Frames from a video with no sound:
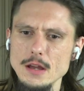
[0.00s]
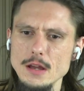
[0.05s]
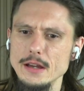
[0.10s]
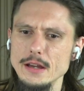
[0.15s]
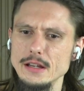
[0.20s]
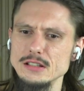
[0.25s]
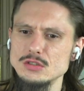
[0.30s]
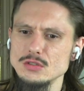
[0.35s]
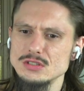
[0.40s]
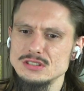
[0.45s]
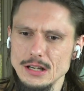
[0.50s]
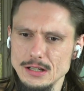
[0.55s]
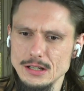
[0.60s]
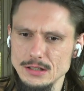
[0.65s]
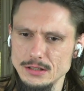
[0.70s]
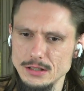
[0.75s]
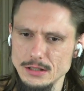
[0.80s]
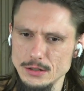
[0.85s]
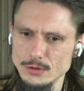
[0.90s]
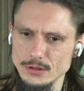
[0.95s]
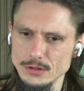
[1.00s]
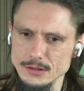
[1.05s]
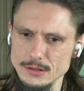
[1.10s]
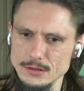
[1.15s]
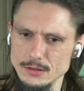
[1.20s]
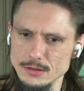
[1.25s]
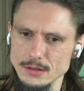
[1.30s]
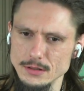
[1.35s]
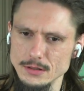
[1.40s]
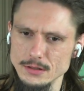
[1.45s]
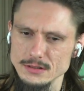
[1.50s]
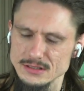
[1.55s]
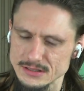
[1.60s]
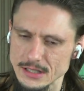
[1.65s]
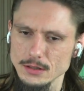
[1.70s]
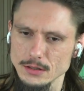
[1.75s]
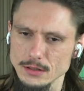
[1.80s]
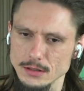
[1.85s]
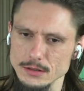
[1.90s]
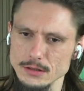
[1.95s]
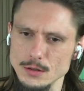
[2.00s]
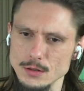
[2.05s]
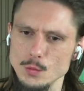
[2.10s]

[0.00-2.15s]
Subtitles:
And so secondly,